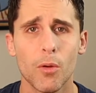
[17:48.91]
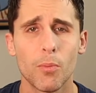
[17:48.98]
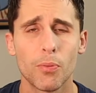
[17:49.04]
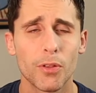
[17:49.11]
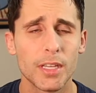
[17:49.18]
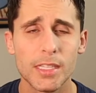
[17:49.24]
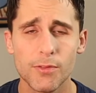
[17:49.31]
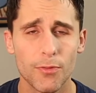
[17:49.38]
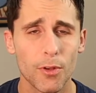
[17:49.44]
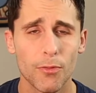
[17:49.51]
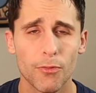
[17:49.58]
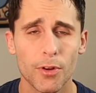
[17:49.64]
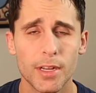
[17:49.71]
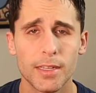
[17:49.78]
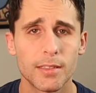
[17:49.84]
please feel
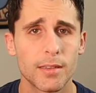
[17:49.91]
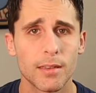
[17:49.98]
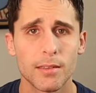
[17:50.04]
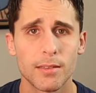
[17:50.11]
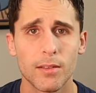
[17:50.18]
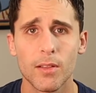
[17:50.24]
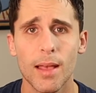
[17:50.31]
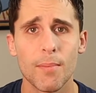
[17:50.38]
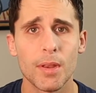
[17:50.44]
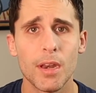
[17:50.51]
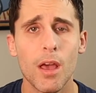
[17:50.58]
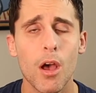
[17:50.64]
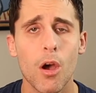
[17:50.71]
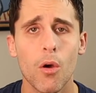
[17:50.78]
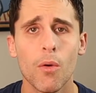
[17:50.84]
free to let me
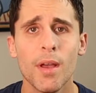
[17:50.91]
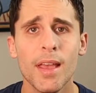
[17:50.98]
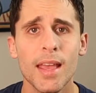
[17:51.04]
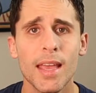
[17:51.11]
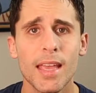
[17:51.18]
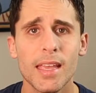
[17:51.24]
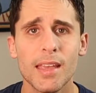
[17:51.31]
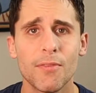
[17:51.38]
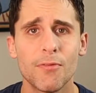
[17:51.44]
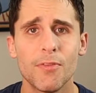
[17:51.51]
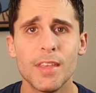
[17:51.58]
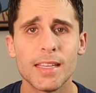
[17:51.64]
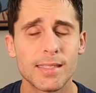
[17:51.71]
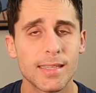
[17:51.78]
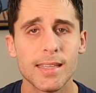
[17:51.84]
know if
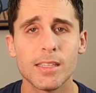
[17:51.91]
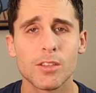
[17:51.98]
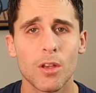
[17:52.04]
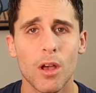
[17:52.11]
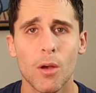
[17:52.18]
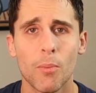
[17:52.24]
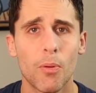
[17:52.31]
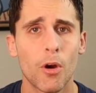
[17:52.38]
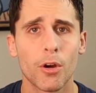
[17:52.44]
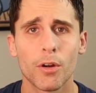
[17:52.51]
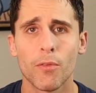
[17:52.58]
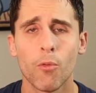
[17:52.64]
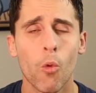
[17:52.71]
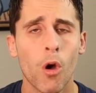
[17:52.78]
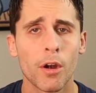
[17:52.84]
this is a part
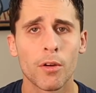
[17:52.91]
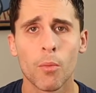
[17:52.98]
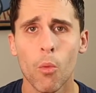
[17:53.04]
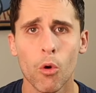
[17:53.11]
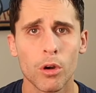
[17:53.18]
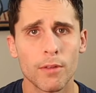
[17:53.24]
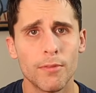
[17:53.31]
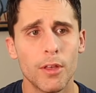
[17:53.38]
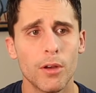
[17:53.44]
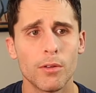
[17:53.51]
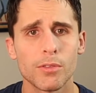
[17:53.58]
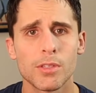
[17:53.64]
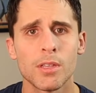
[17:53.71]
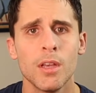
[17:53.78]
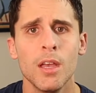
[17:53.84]
of one or more of
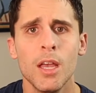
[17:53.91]
those,